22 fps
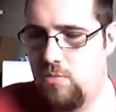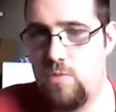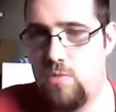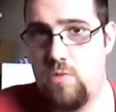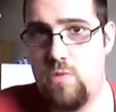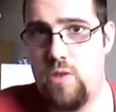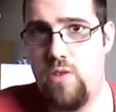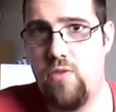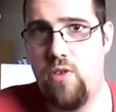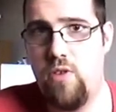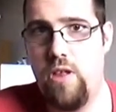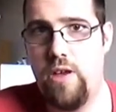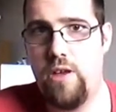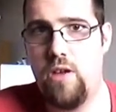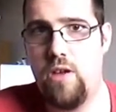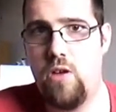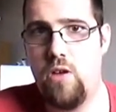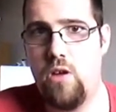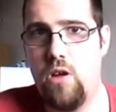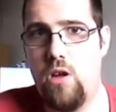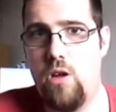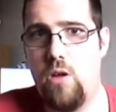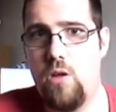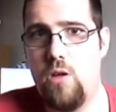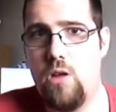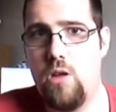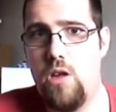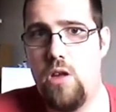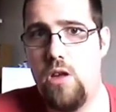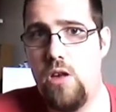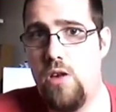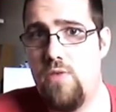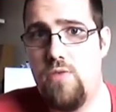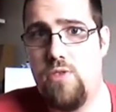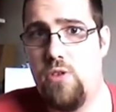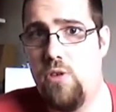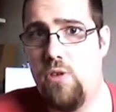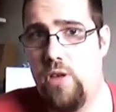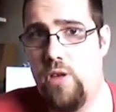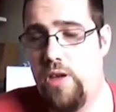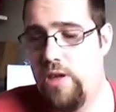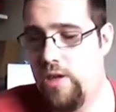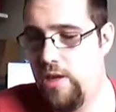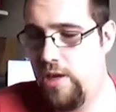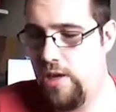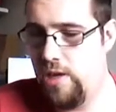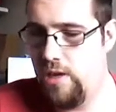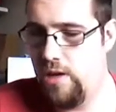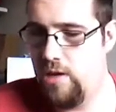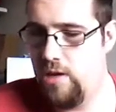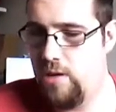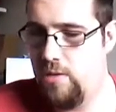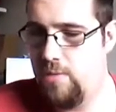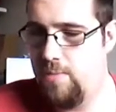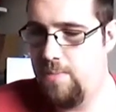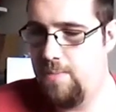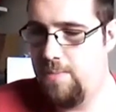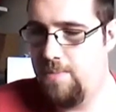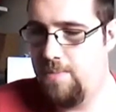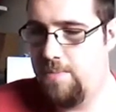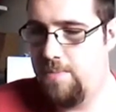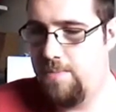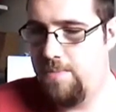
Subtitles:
see if I like it or not. If I don't like it, I'm